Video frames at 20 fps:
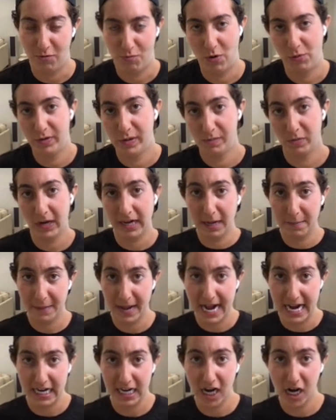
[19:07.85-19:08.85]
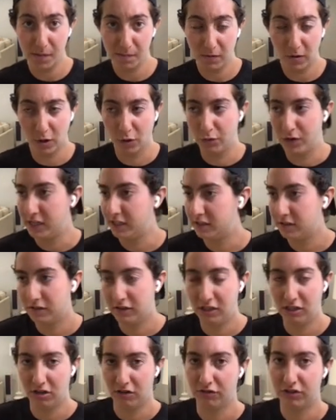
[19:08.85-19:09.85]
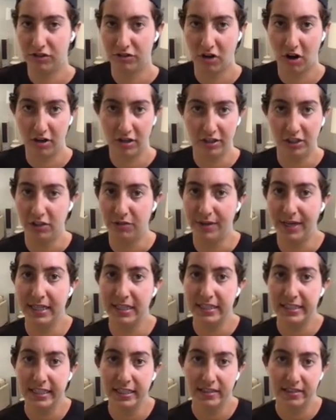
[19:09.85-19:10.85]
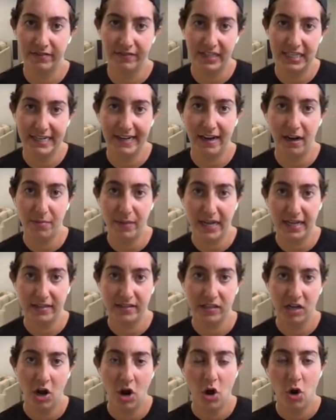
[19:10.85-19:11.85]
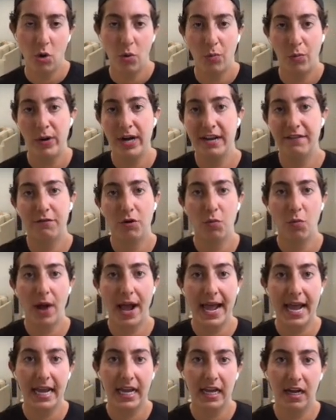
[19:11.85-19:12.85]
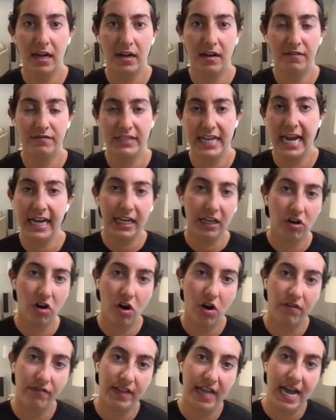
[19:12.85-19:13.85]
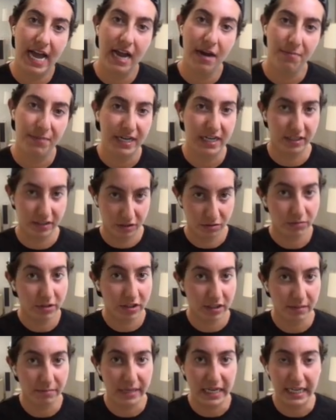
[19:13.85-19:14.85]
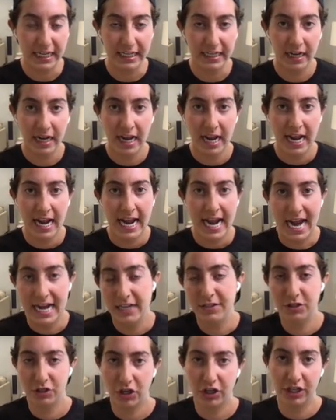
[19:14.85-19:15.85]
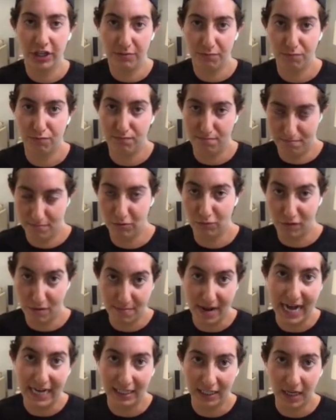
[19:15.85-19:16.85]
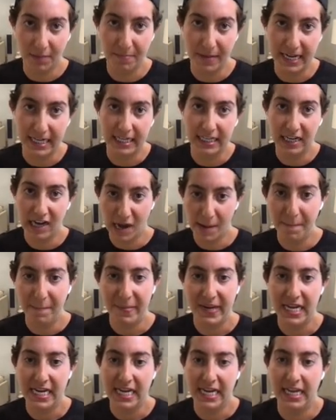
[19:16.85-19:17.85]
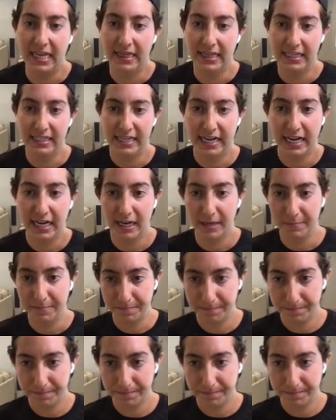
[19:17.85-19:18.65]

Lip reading: when we bring it back up or we, start a new instance of the database, we have a way of taking all of that because it was committed and it's going to remain committed and be in the data.